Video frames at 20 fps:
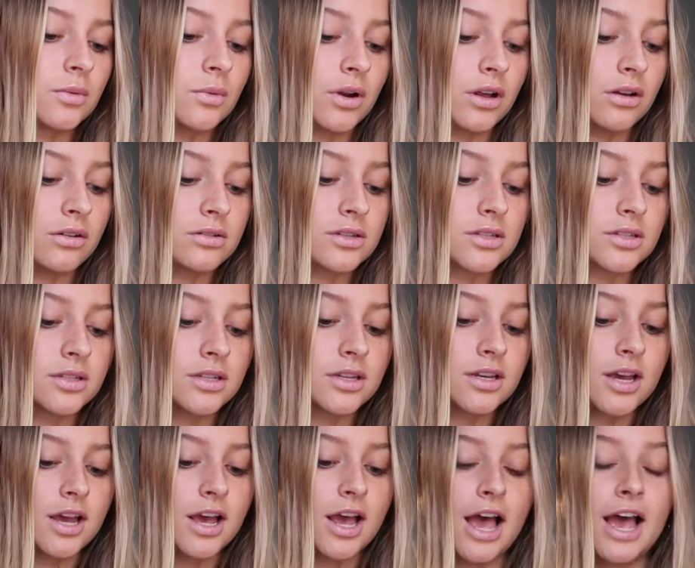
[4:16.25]
What else?
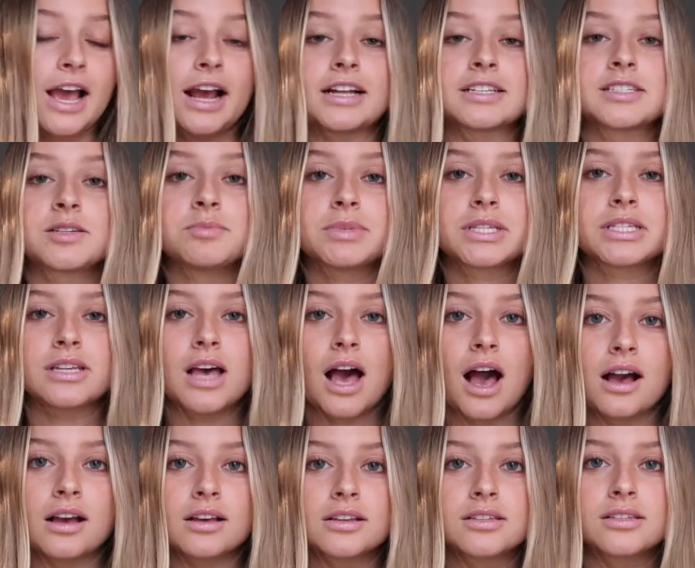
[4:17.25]
I got some
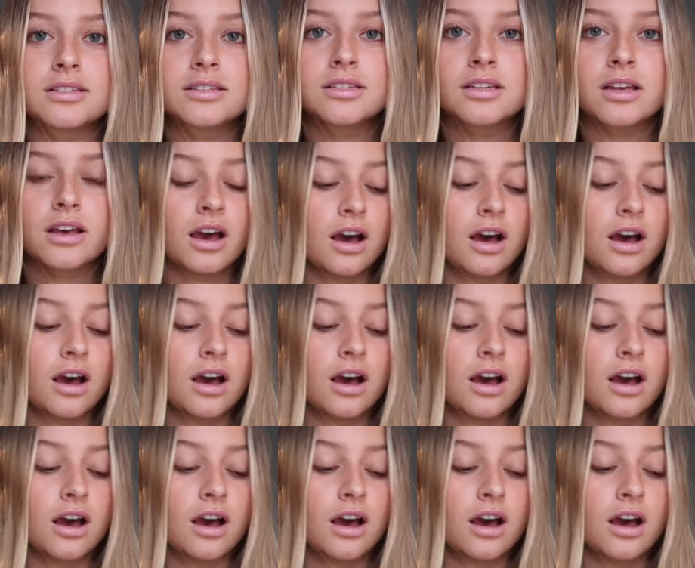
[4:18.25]
socks.